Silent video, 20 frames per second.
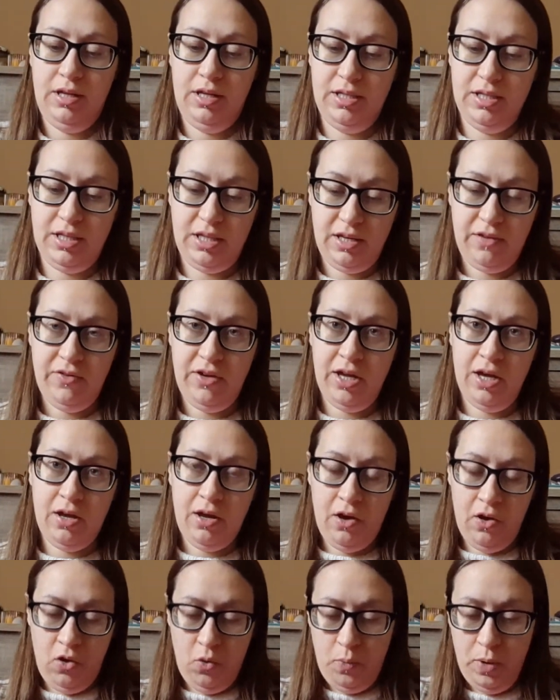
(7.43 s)
So
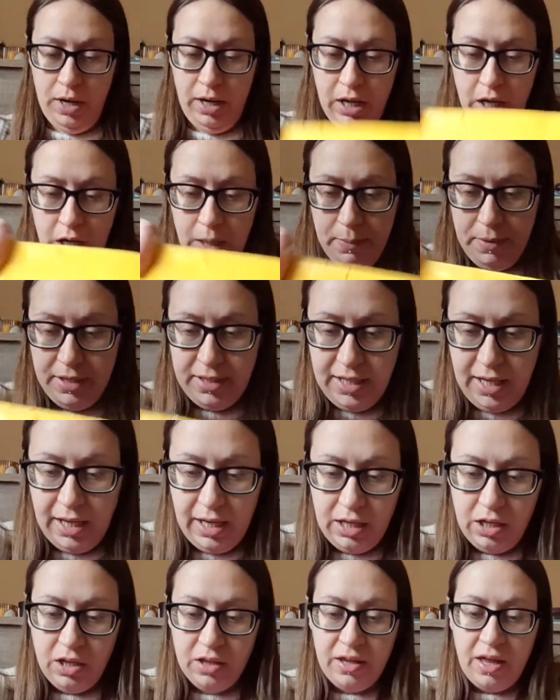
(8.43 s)
open it up and
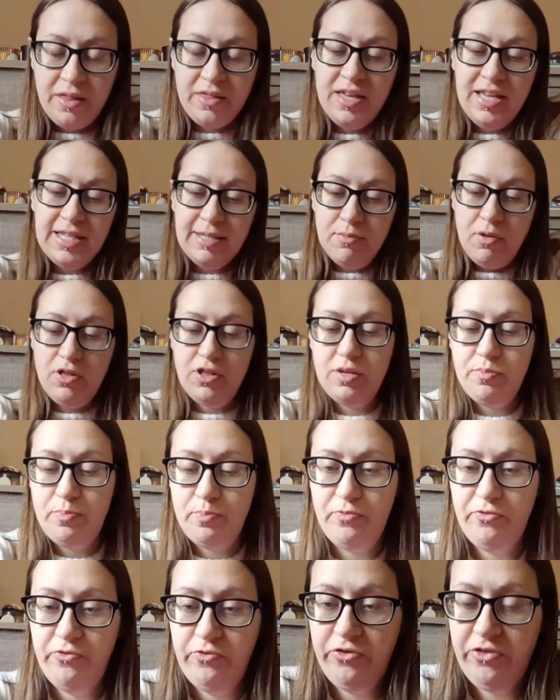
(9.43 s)
take a look. Now this month's
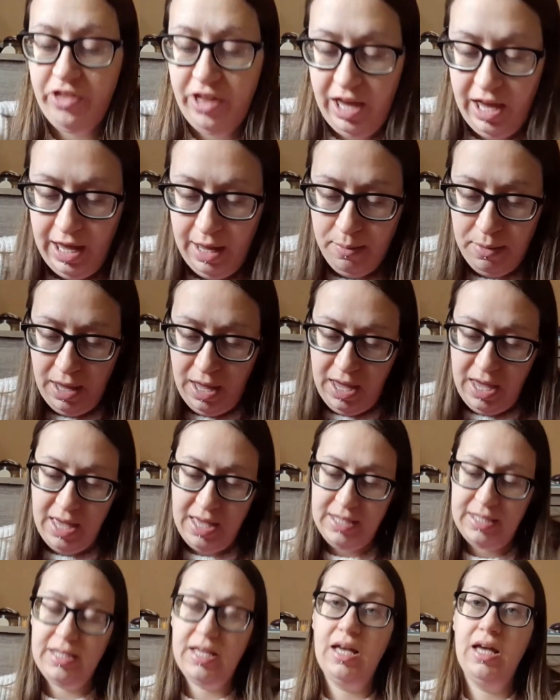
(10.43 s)
theme
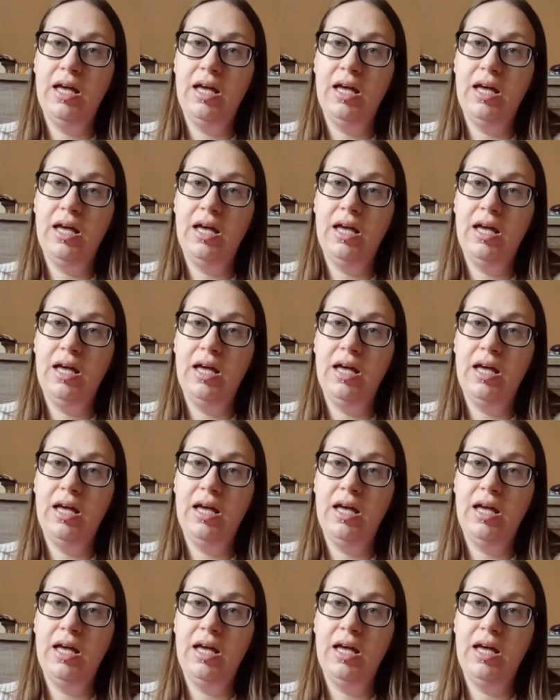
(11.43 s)
is